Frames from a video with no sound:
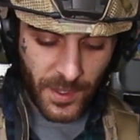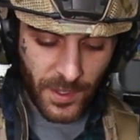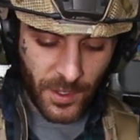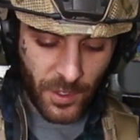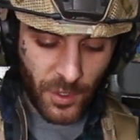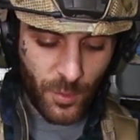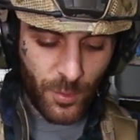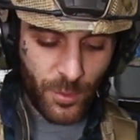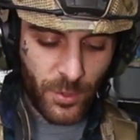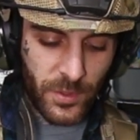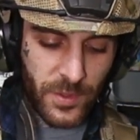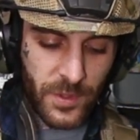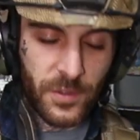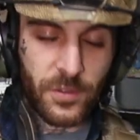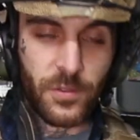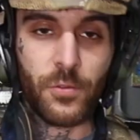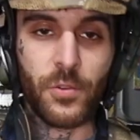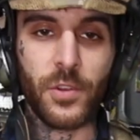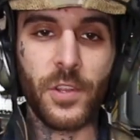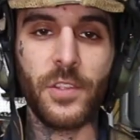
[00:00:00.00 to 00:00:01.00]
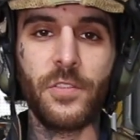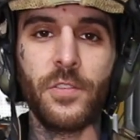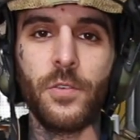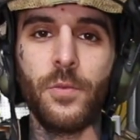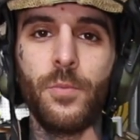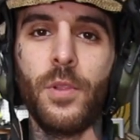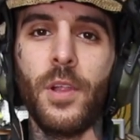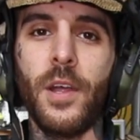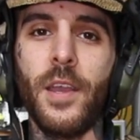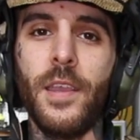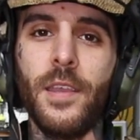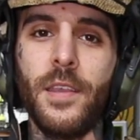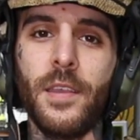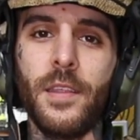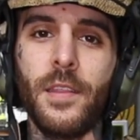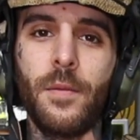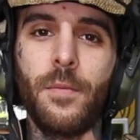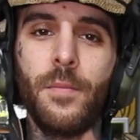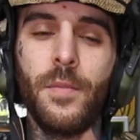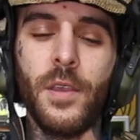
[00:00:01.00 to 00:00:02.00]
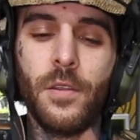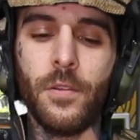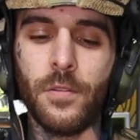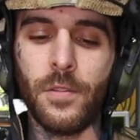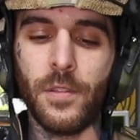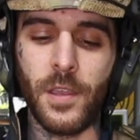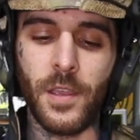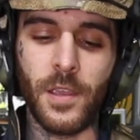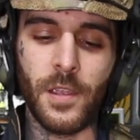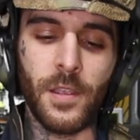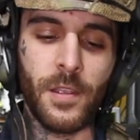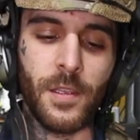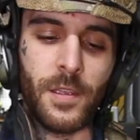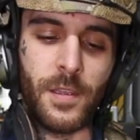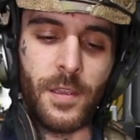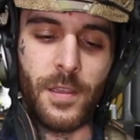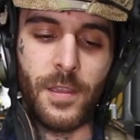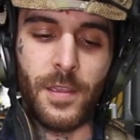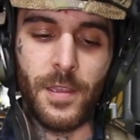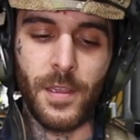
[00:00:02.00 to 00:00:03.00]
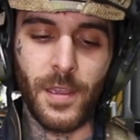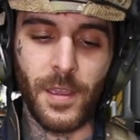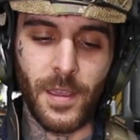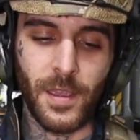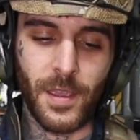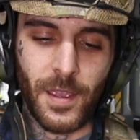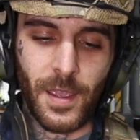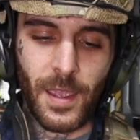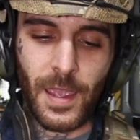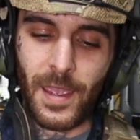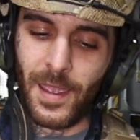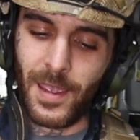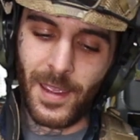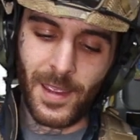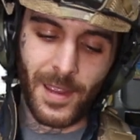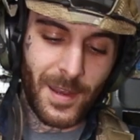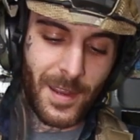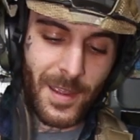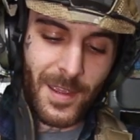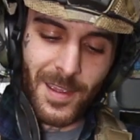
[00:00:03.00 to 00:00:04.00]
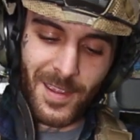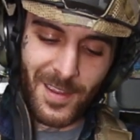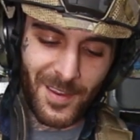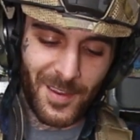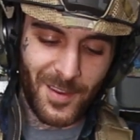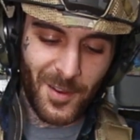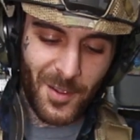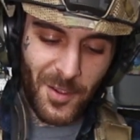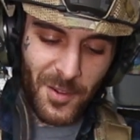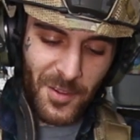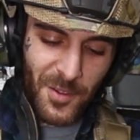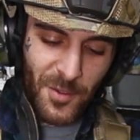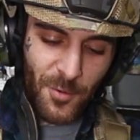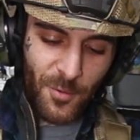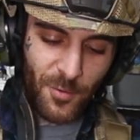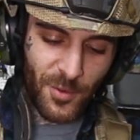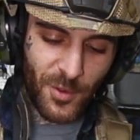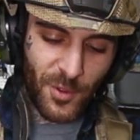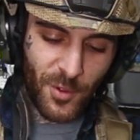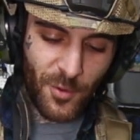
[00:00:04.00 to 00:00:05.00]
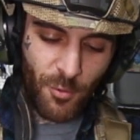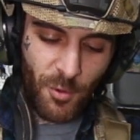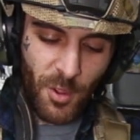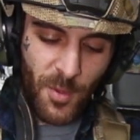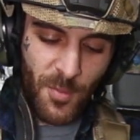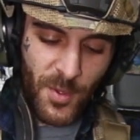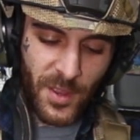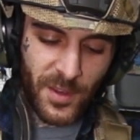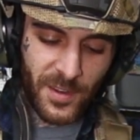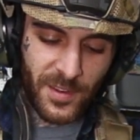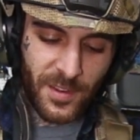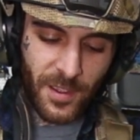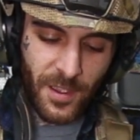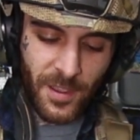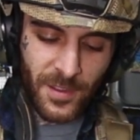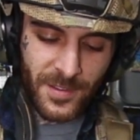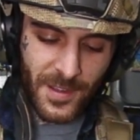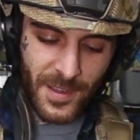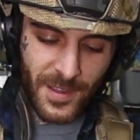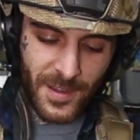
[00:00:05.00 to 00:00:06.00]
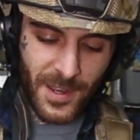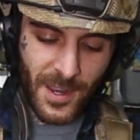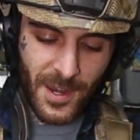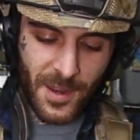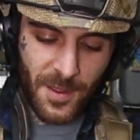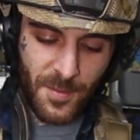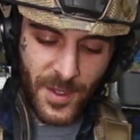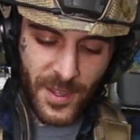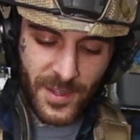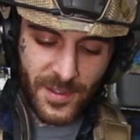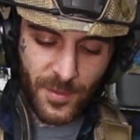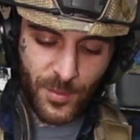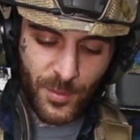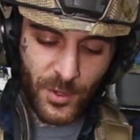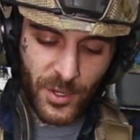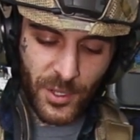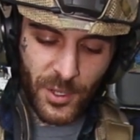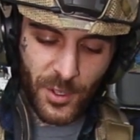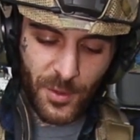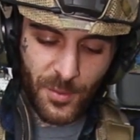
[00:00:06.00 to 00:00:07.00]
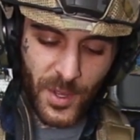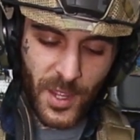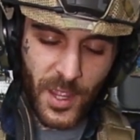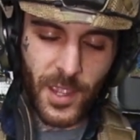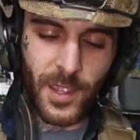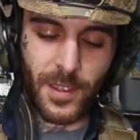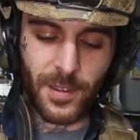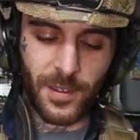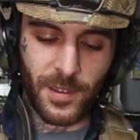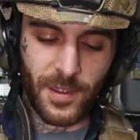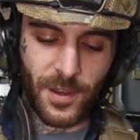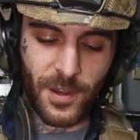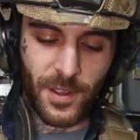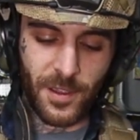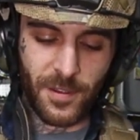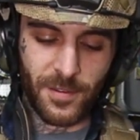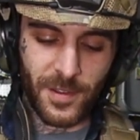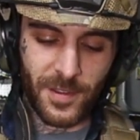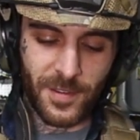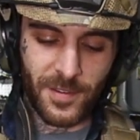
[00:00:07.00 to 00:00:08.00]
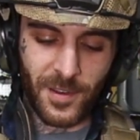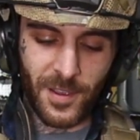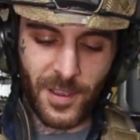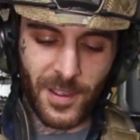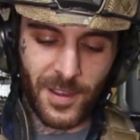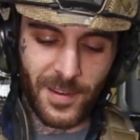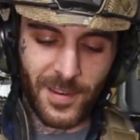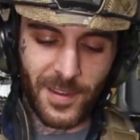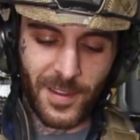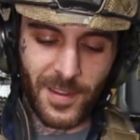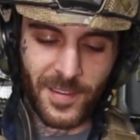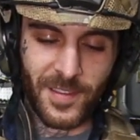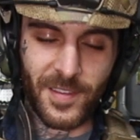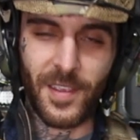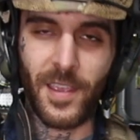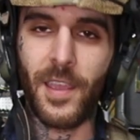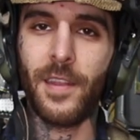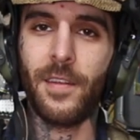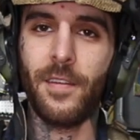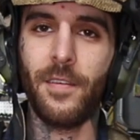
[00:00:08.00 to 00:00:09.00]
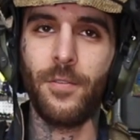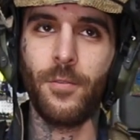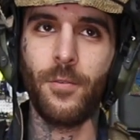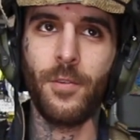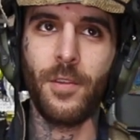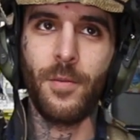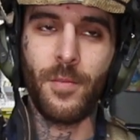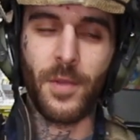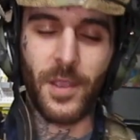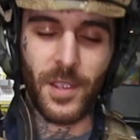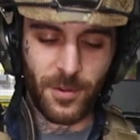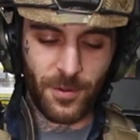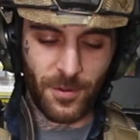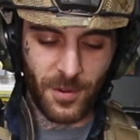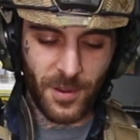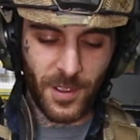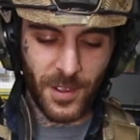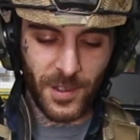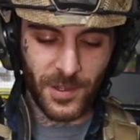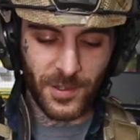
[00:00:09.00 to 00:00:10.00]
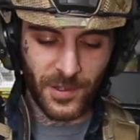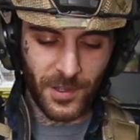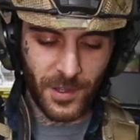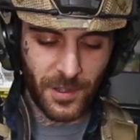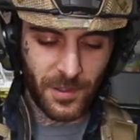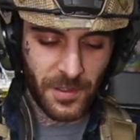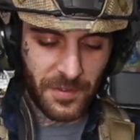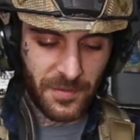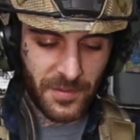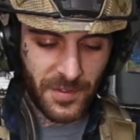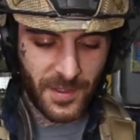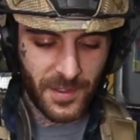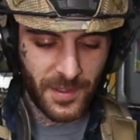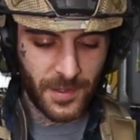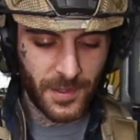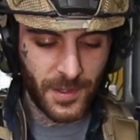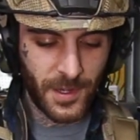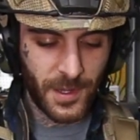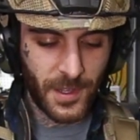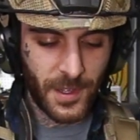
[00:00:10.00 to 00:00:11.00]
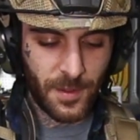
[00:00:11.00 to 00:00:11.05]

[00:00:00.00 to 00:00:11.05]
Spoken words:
You put the 22 blank in the middle there, and you know, you rip it and toss it, and it makes a pretty good bang. You know, it's not insane. I threw it in my garage. I live in the city.